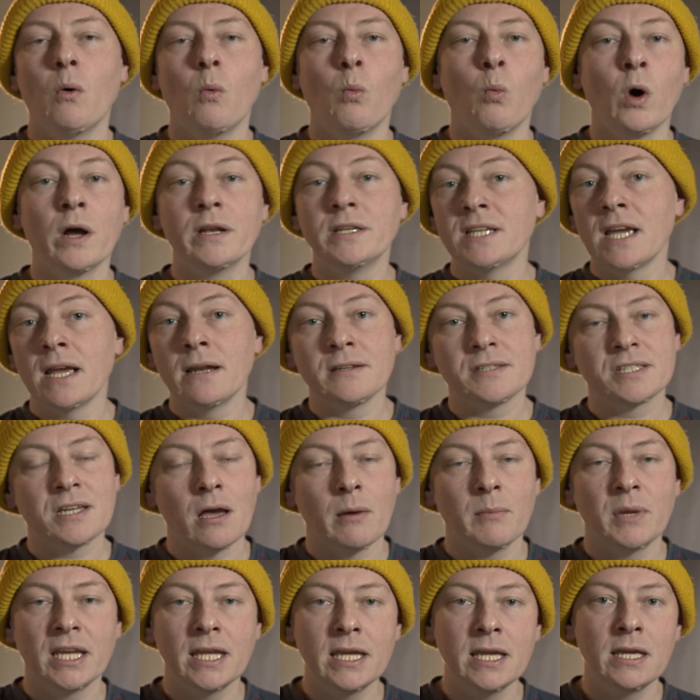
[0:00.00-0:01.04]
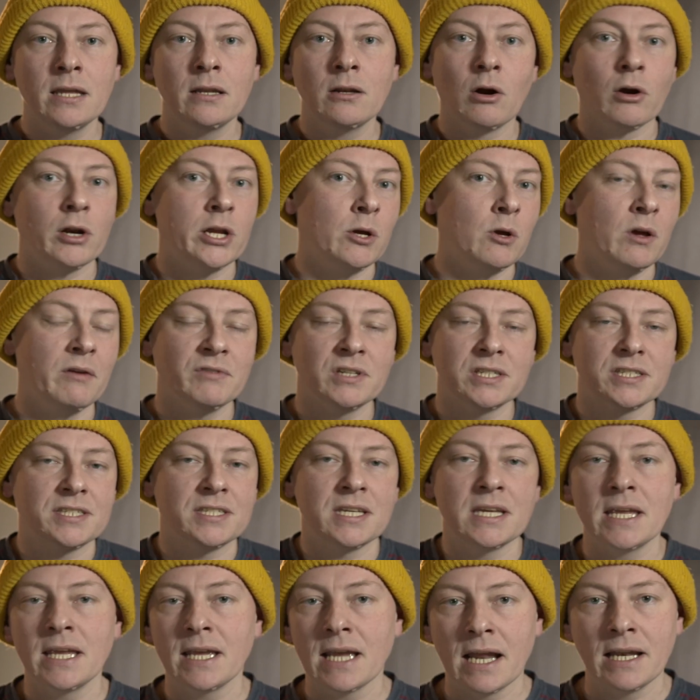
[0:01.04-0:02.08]
what data is coming in, are you even
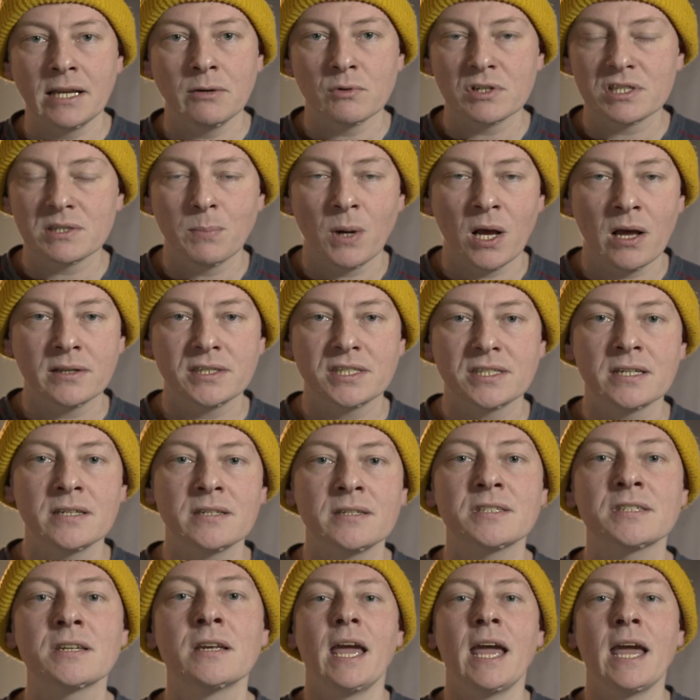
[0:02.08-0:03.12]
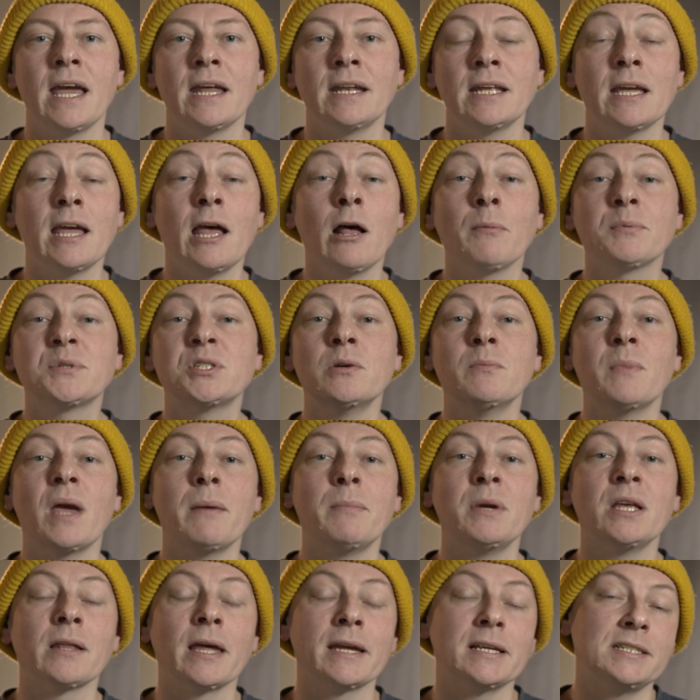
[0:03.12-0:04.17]
seeing any responses? And it helps you
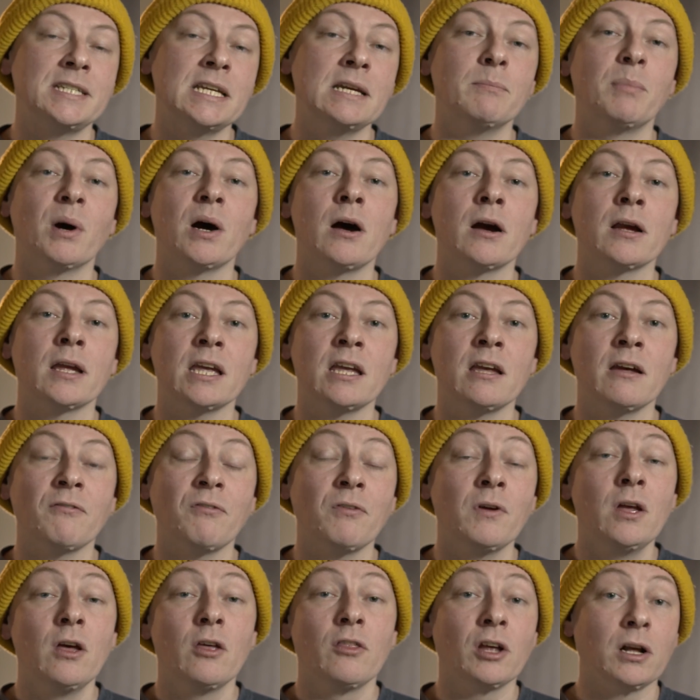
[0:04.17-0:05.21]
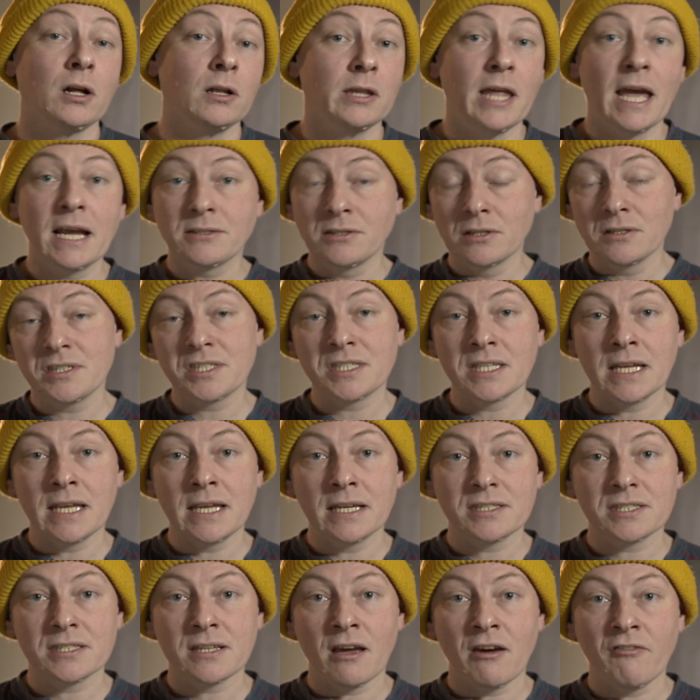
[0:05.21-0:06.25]
maybe like debug if the collector's seeing
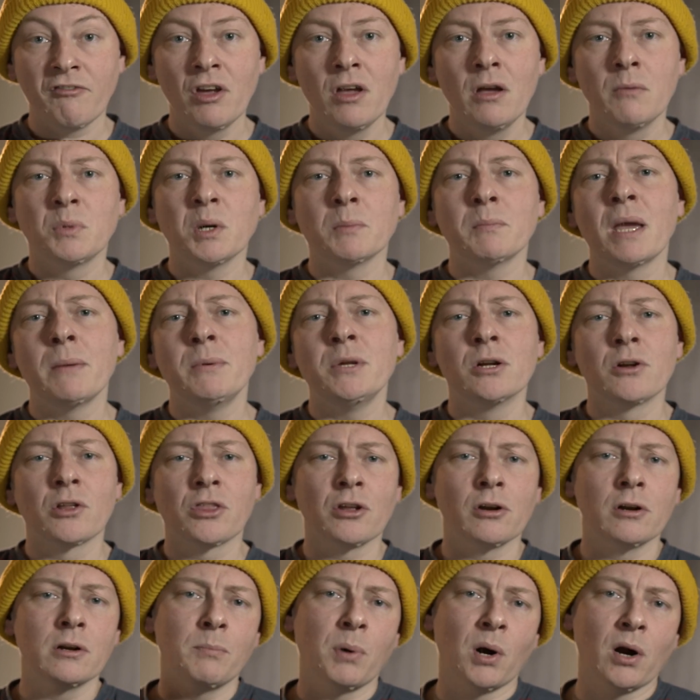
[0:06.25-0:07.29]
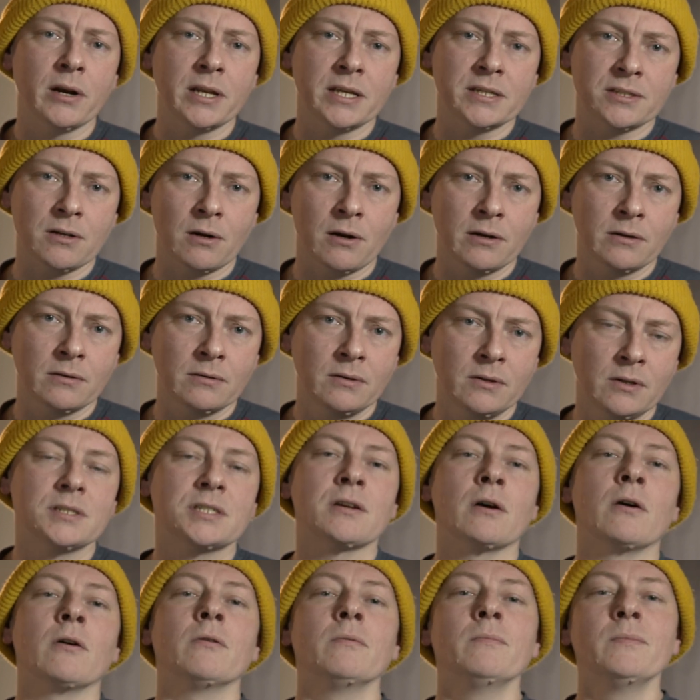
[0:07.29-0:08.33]
stuff, but maybe your third parties aren't.
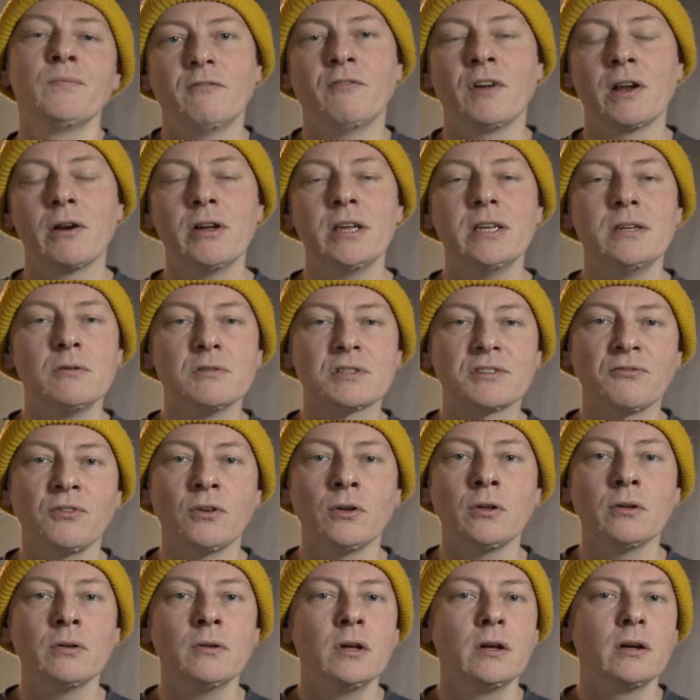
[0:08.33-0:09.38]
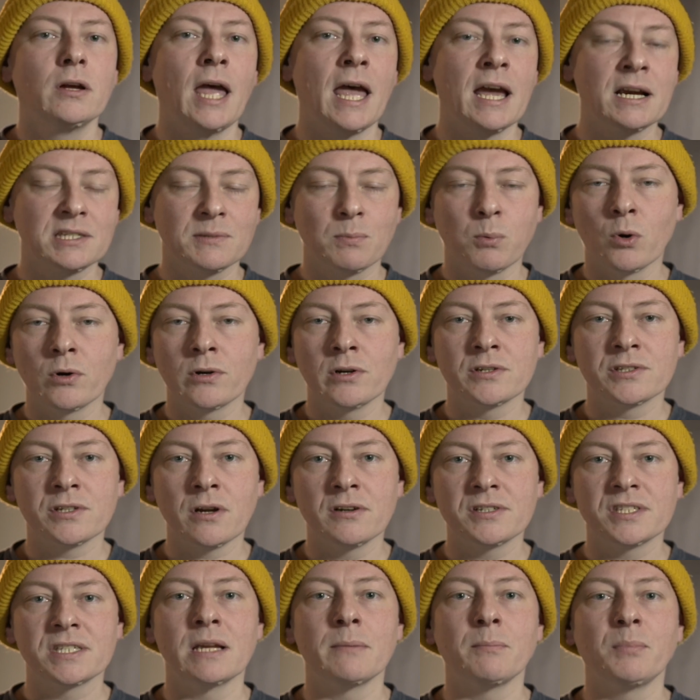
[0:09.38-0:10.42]
So very useful. Exporters are
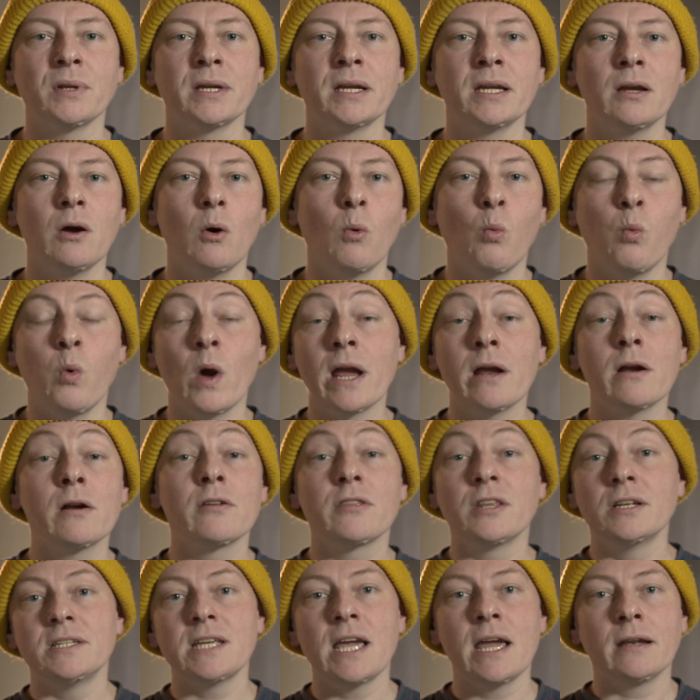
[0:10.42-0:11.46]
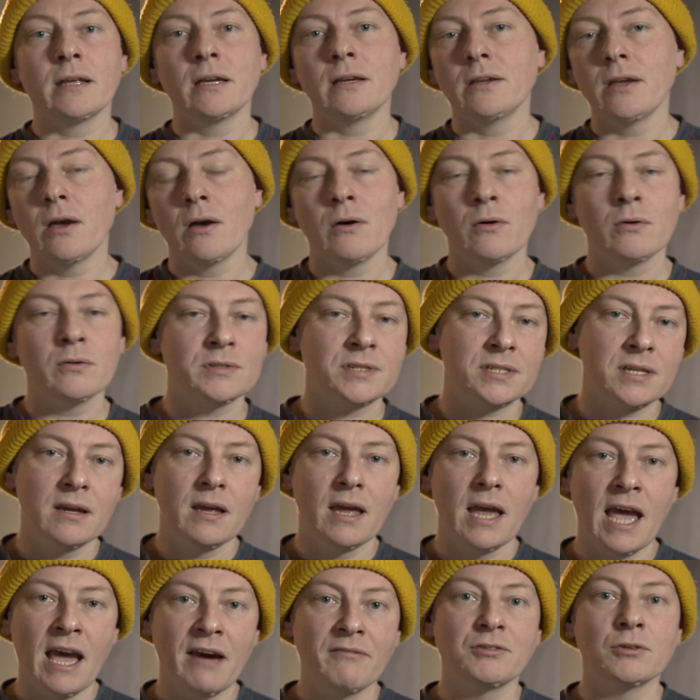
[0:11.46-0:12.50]
simply where the data goes
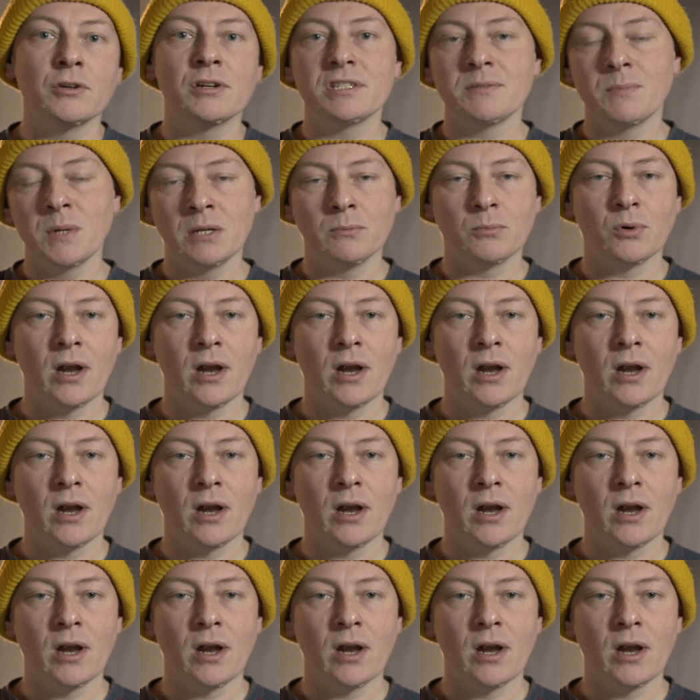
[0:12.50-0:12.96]
after it's been